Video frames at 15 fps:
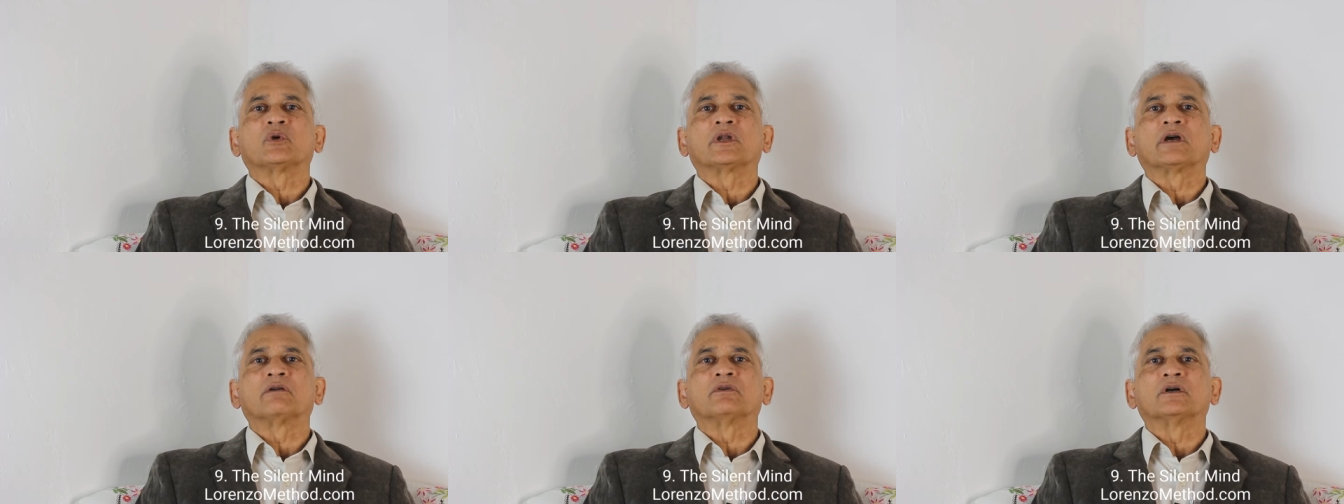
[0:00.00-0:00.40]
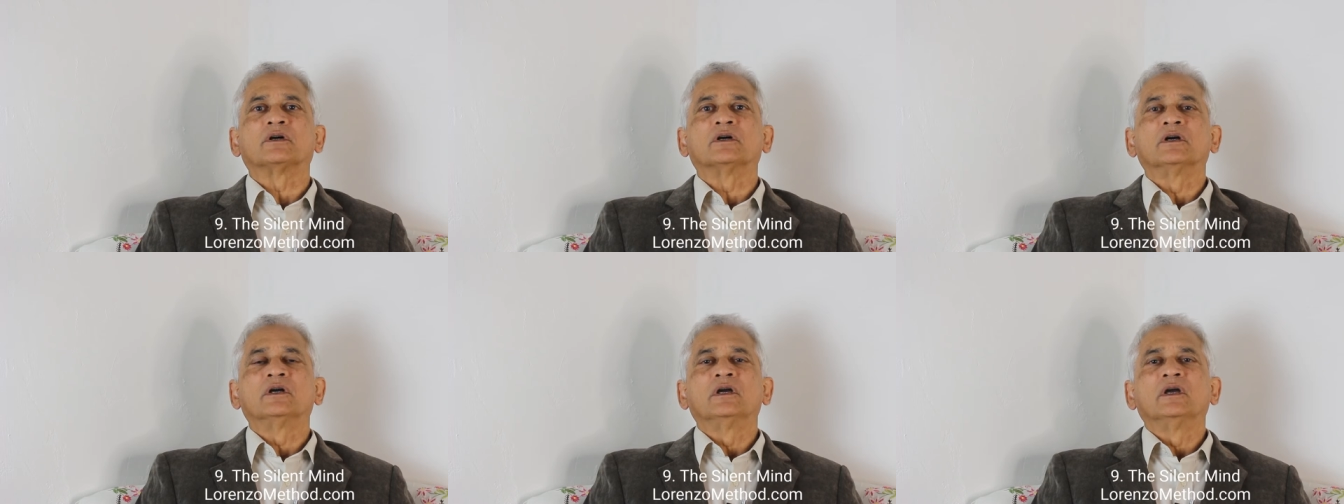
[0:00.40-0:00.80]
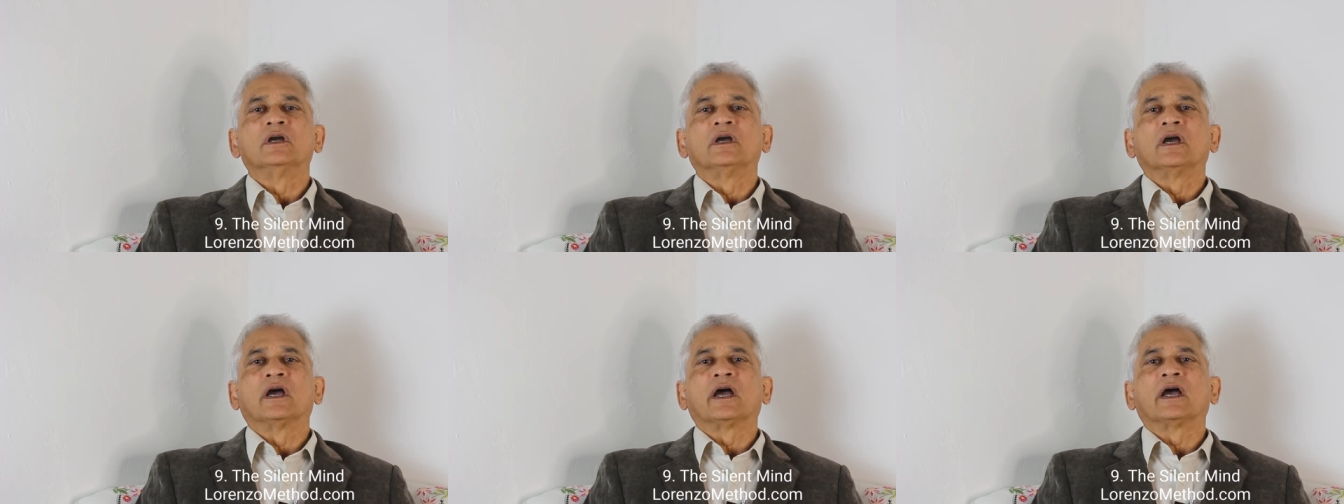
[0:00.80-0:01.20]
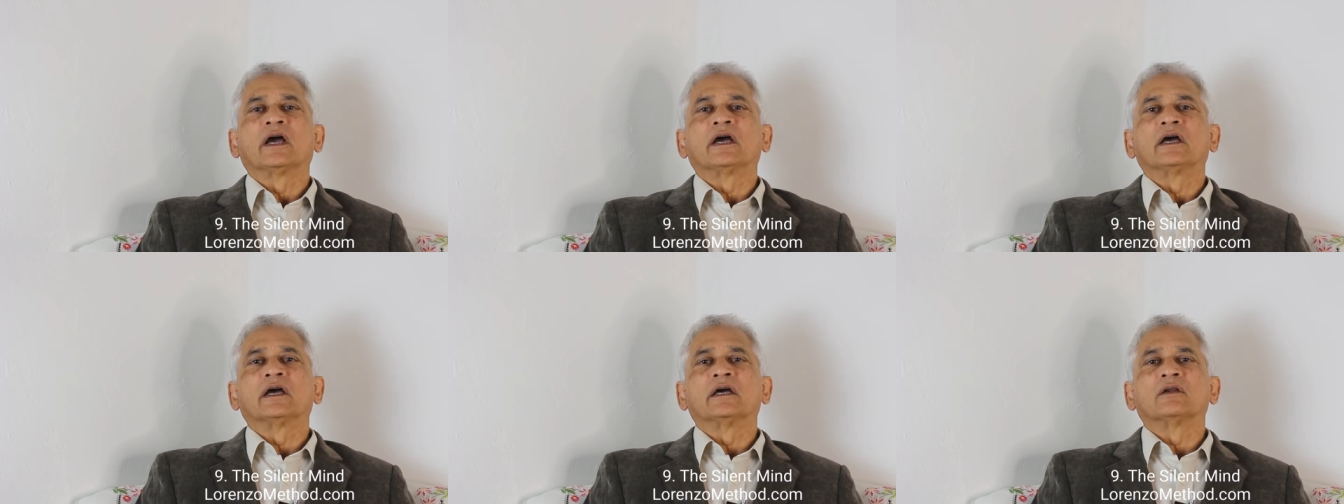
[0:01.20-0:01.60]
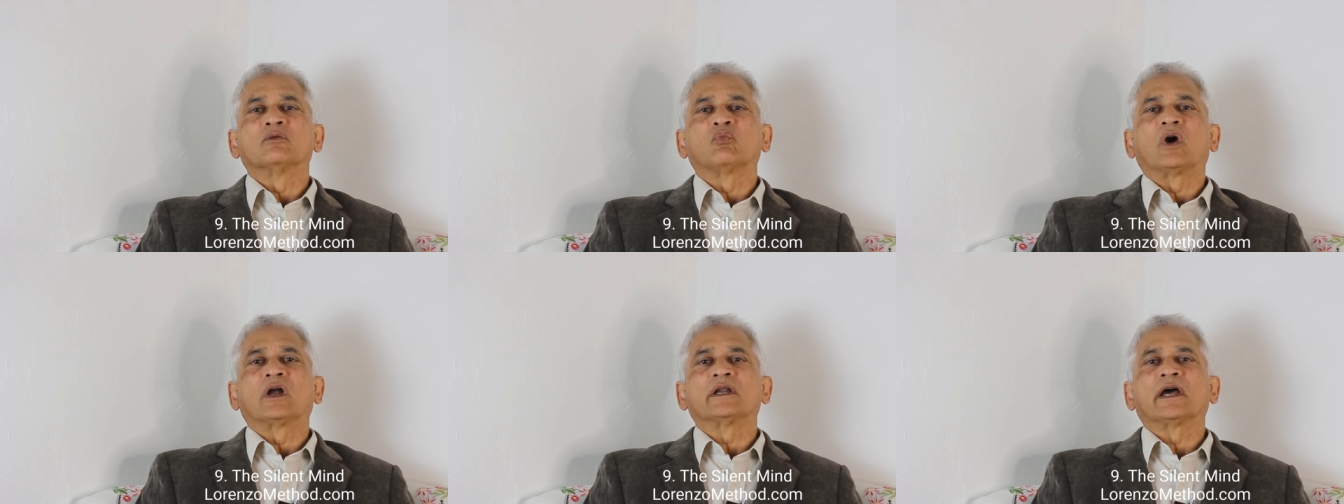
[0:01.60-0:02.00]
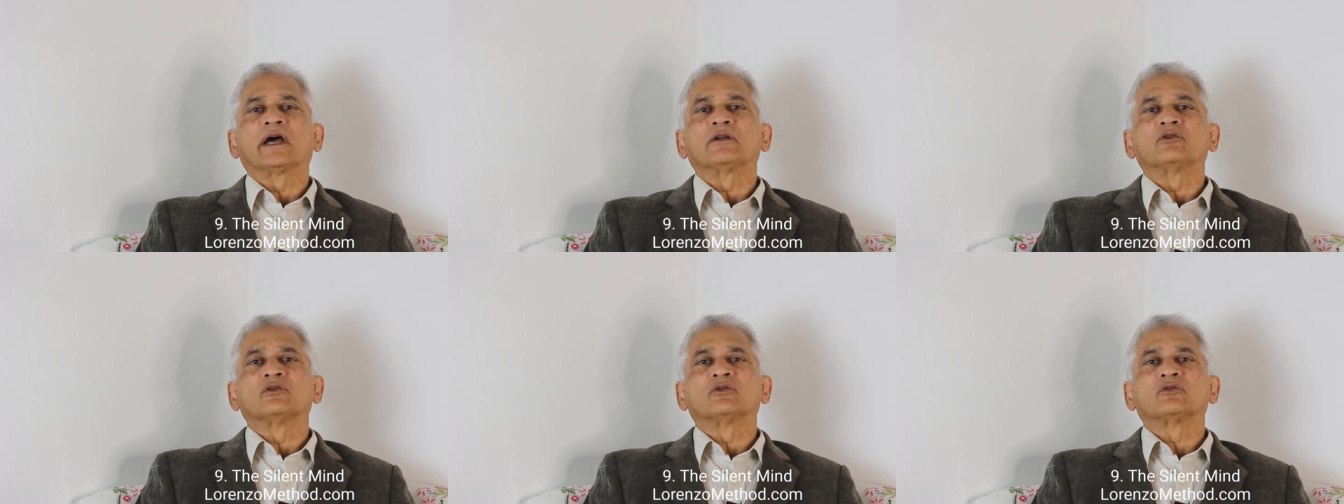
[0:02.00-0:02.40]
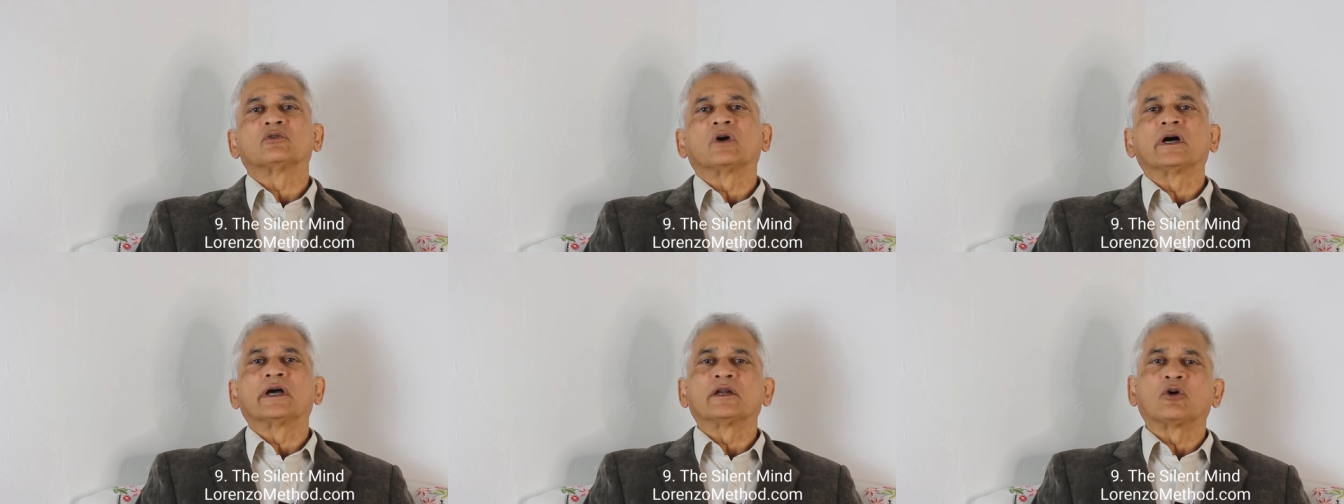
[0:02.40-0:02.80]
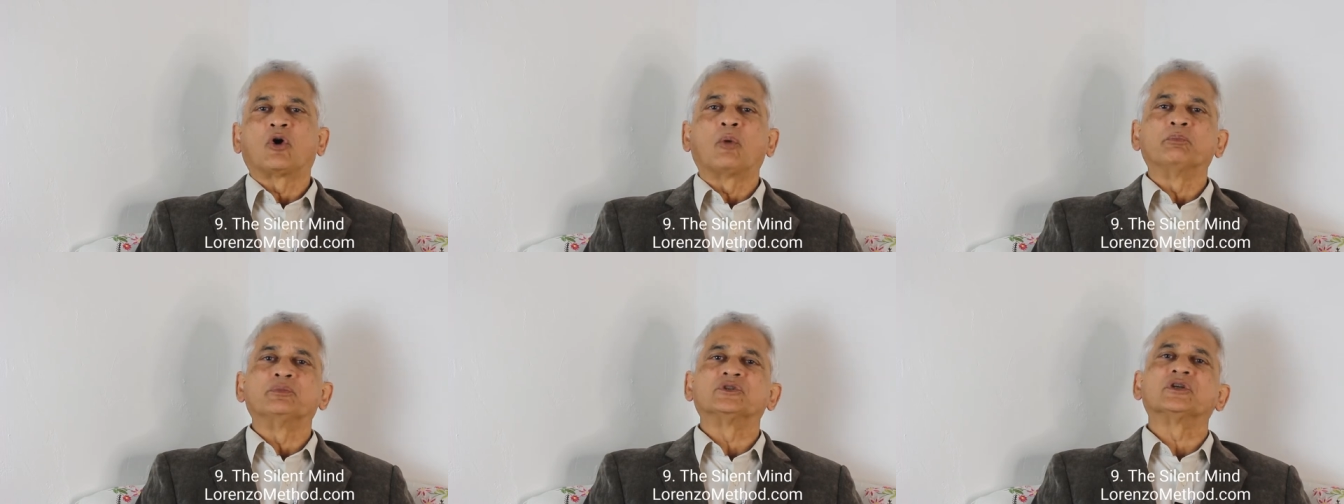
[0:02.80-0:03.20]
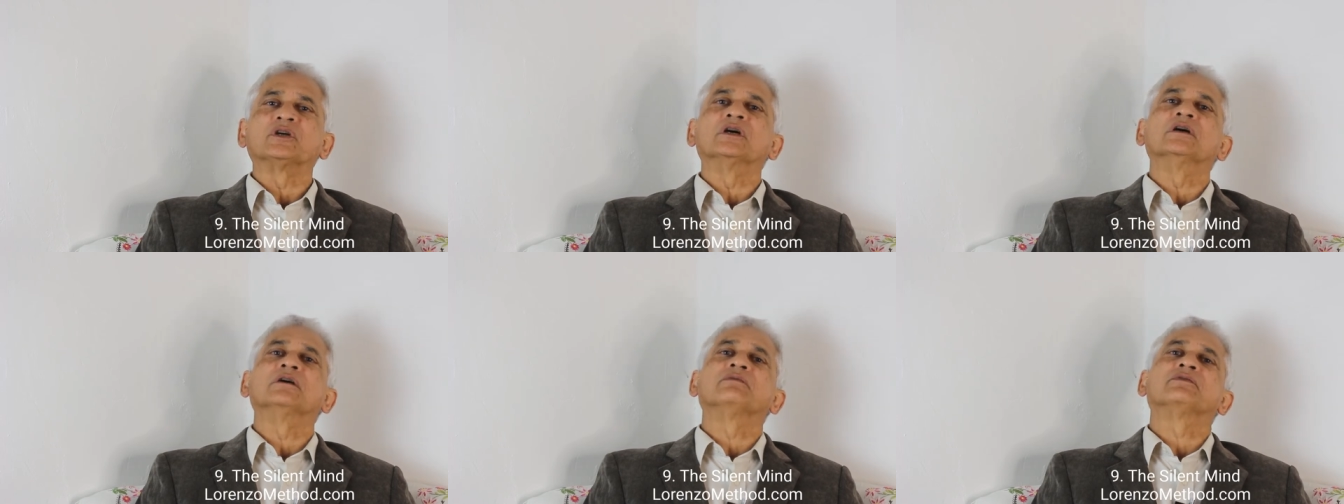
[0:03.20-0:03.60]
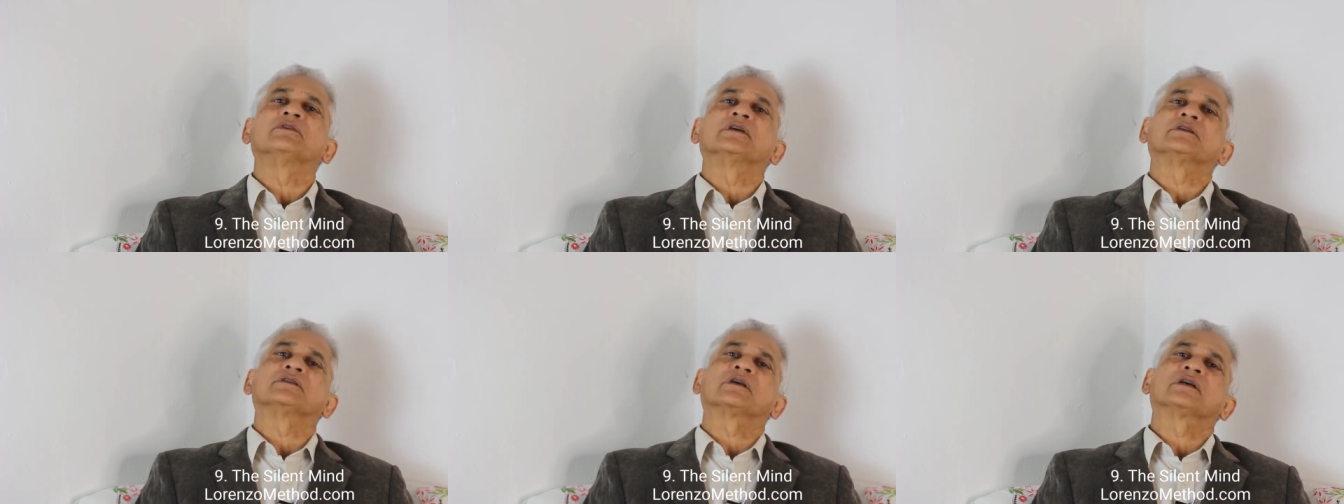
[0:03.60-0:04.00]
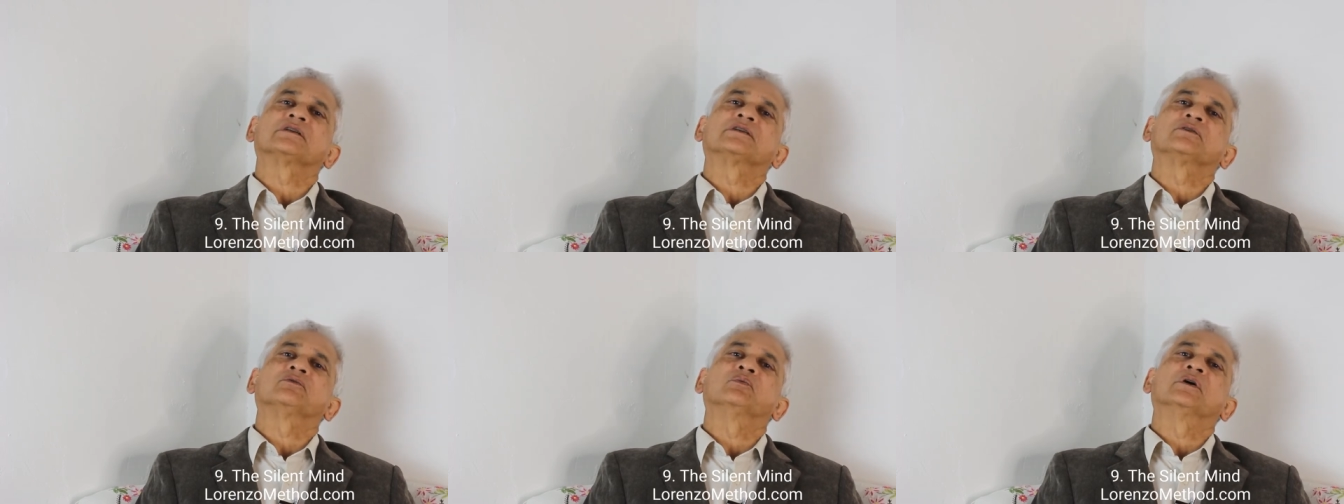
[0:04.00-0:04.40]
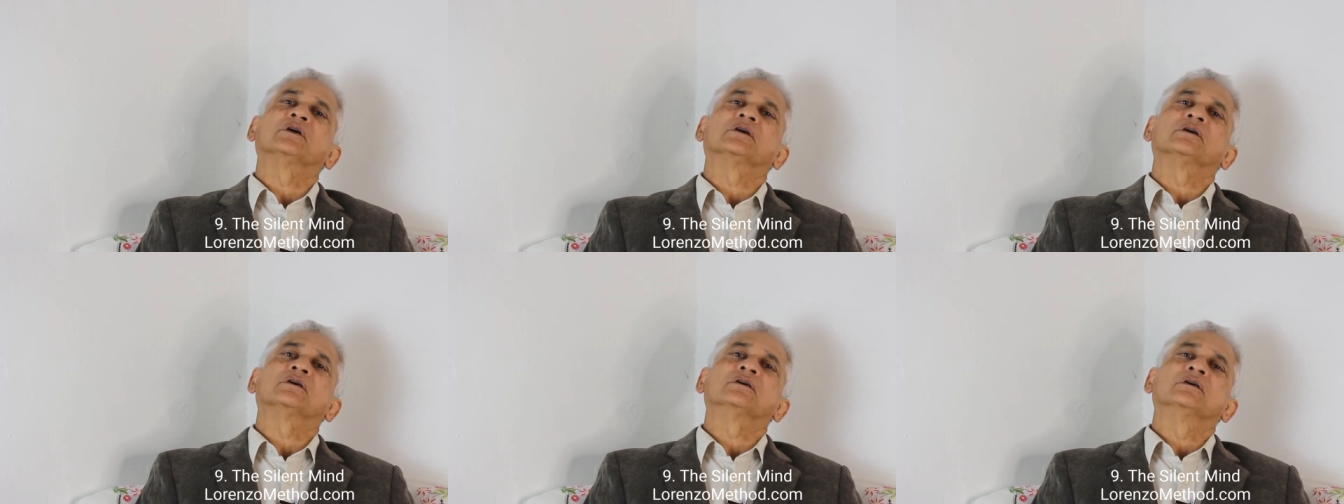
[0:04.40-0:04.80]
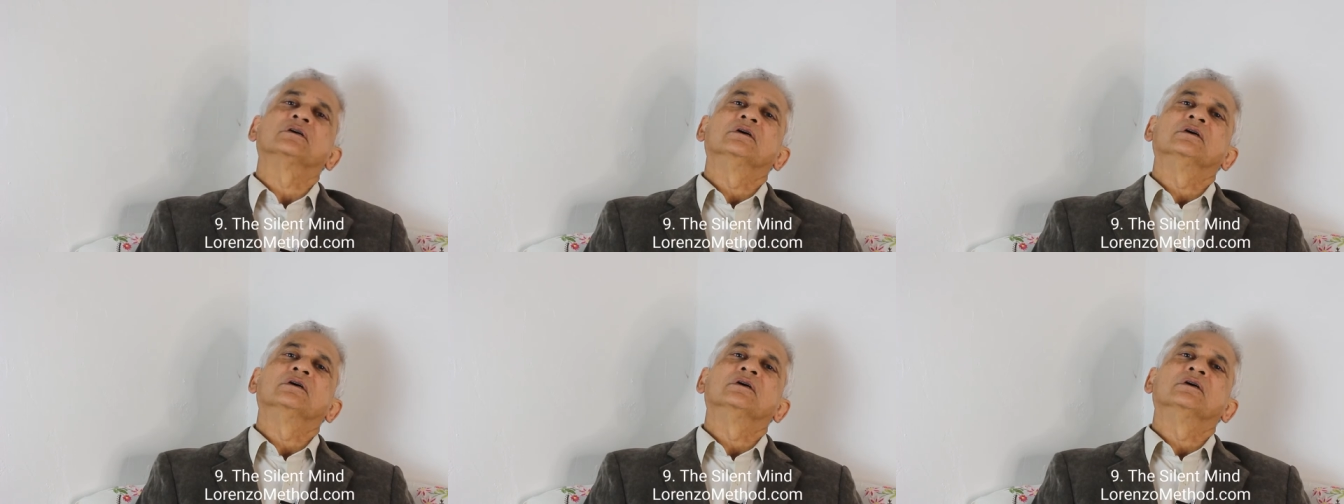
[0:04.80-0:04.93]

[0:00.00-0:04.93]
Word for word: whatever. And one had to try and observe this, as it were,